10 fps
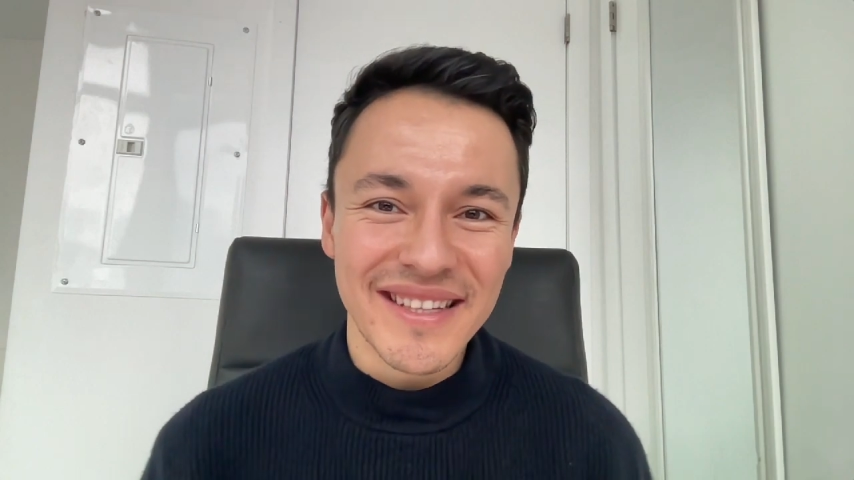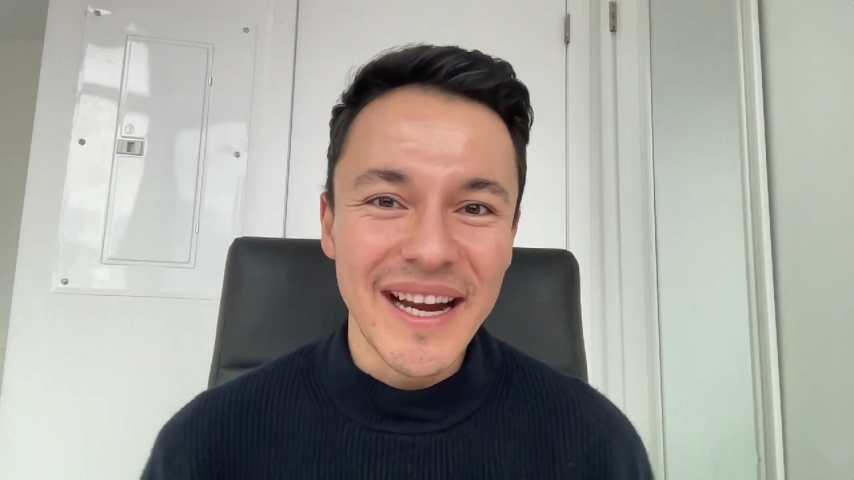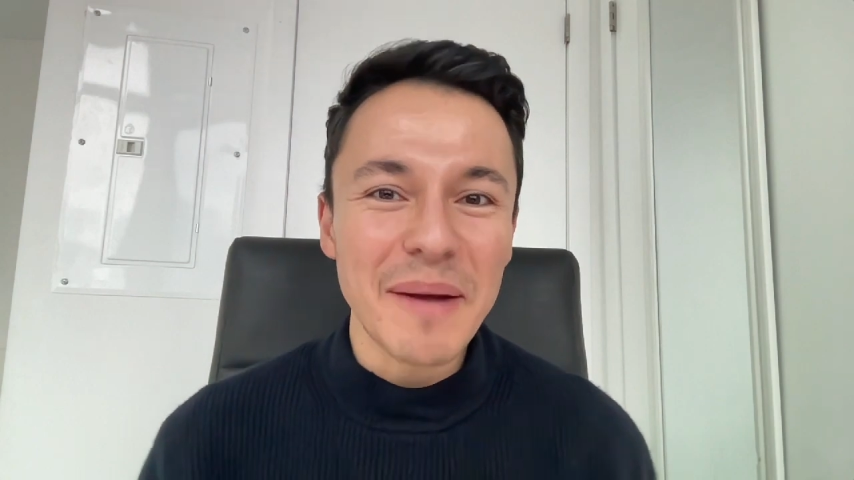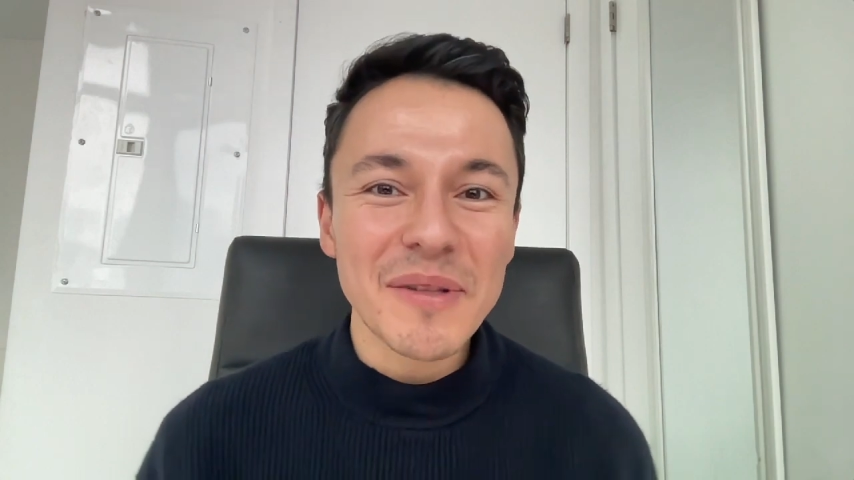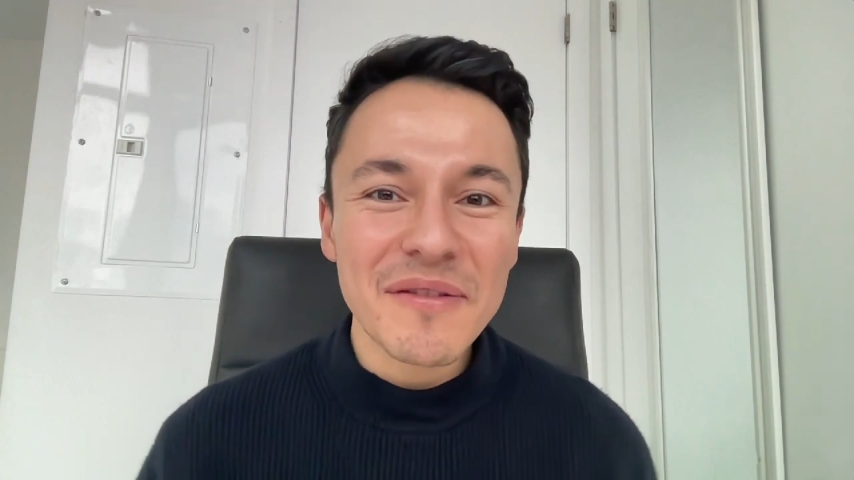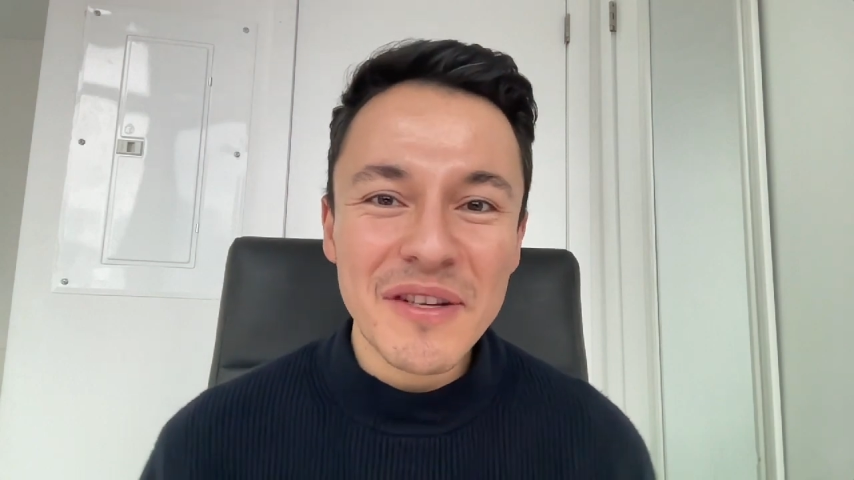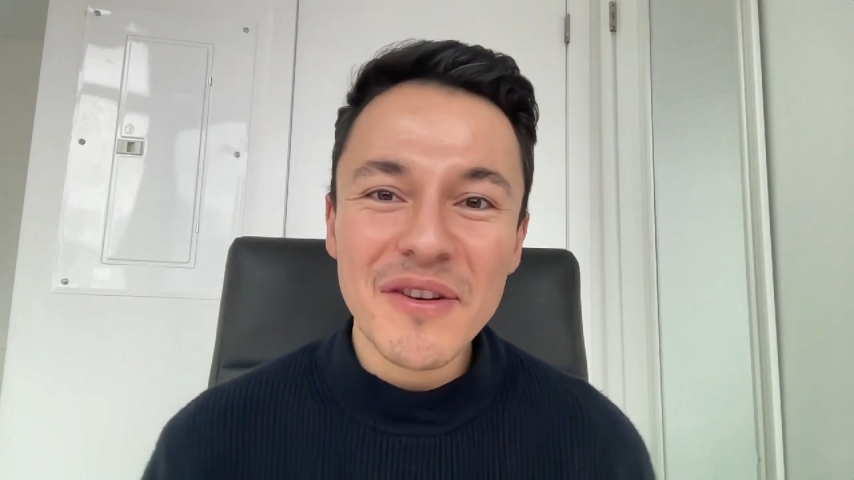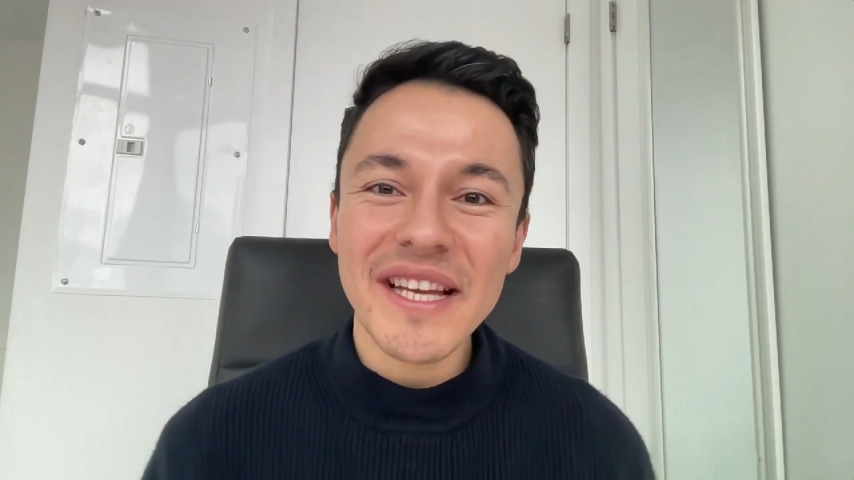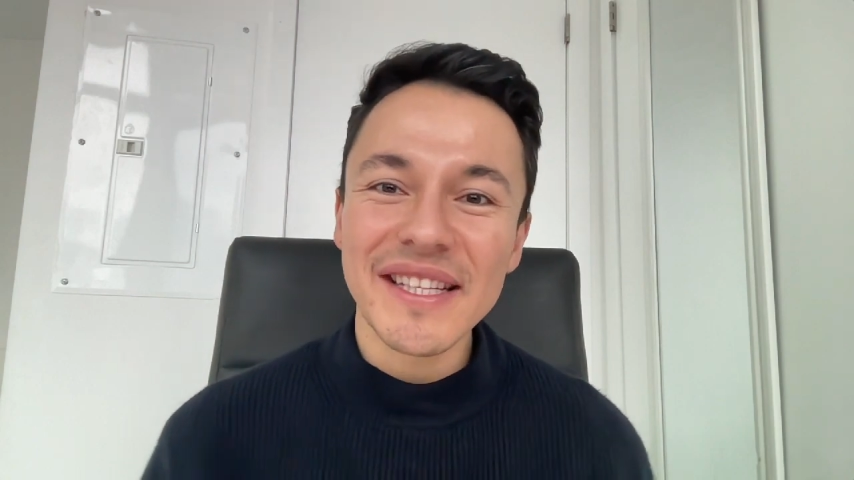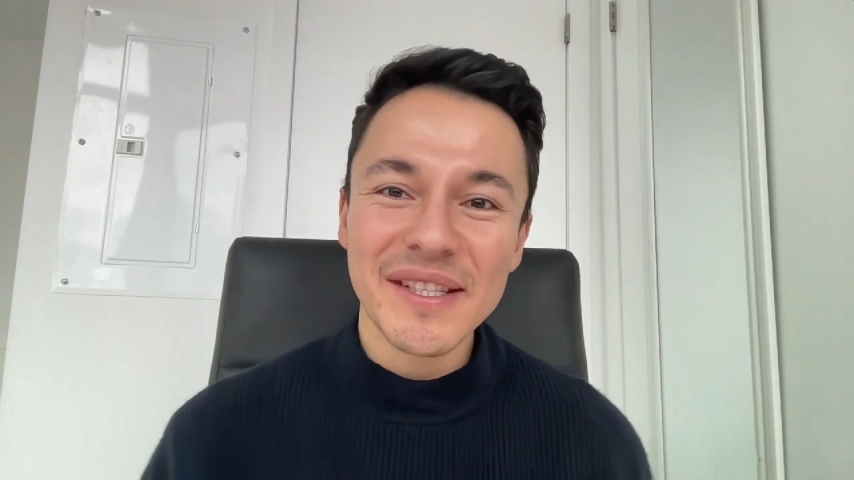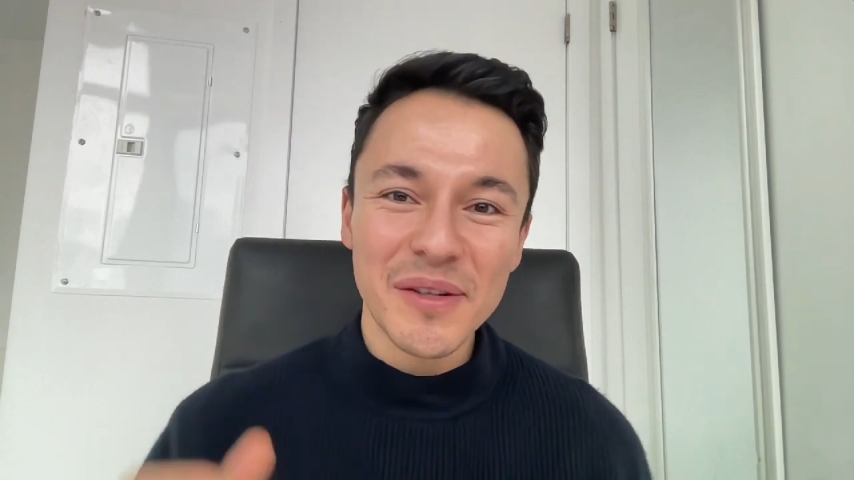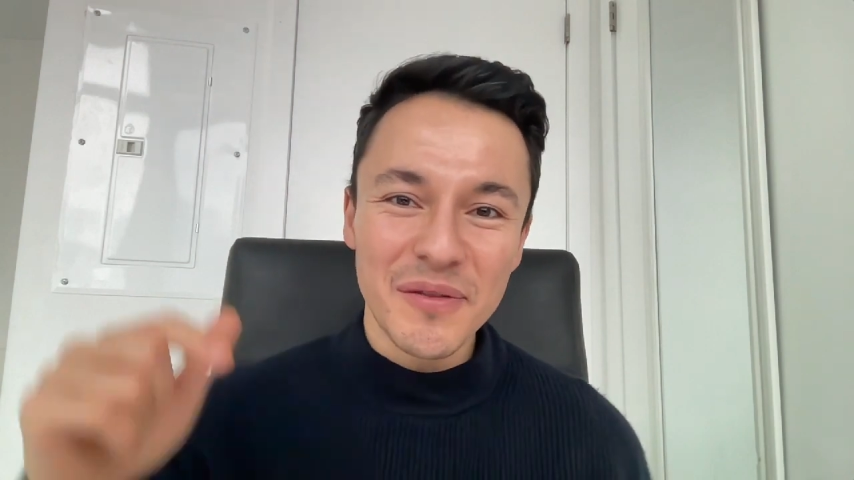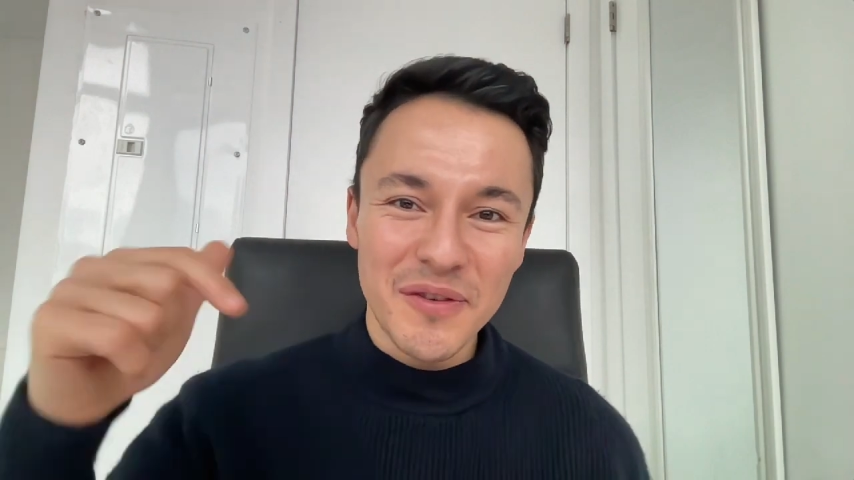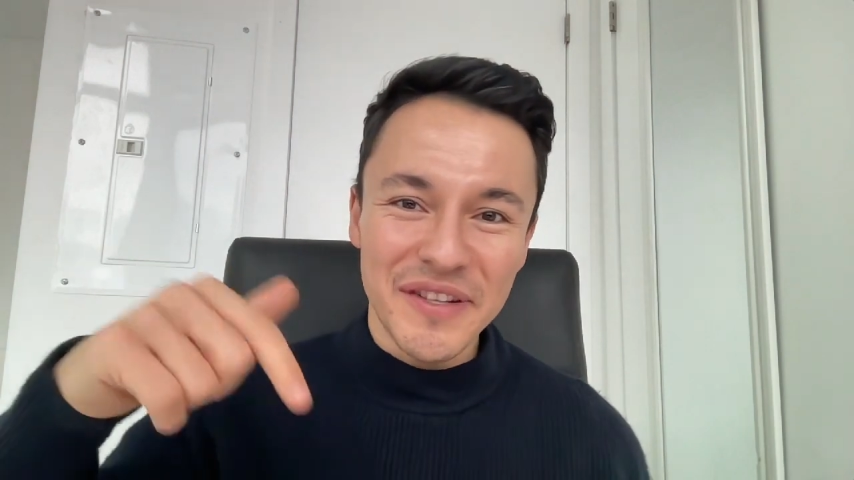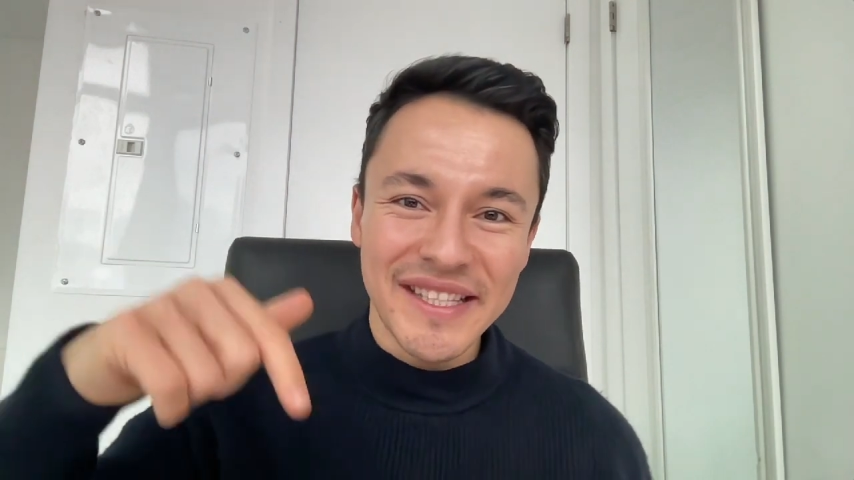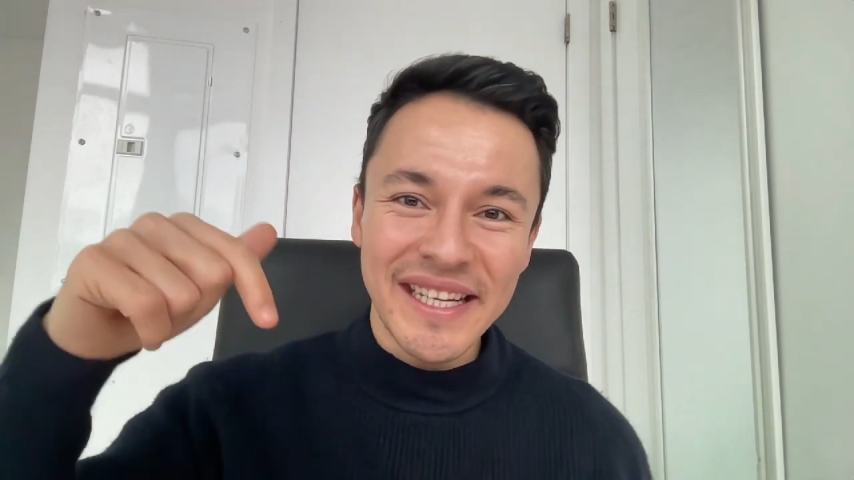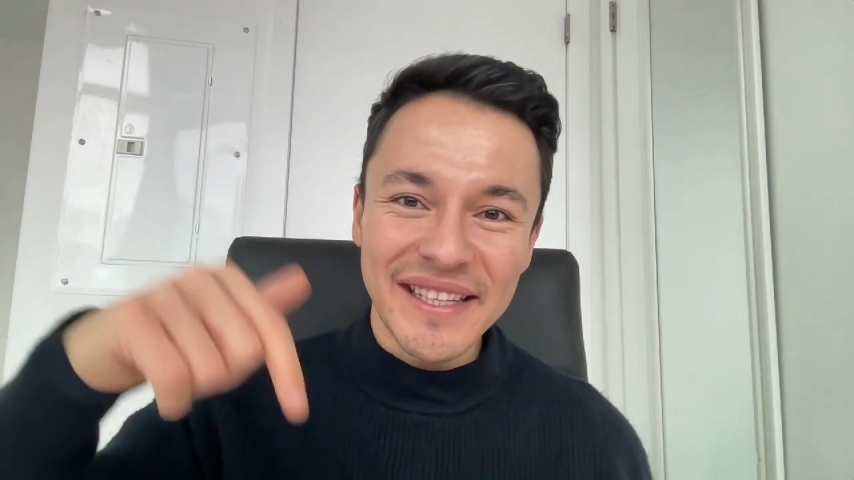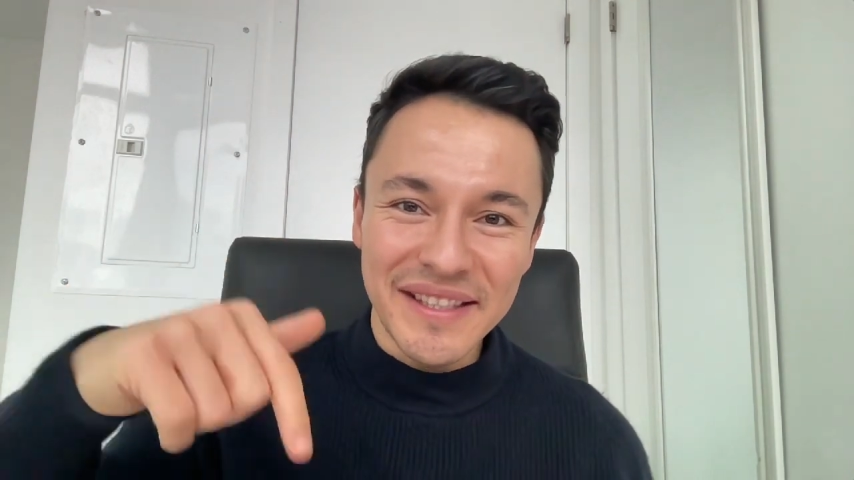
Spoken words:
I'm leaving you a list of content in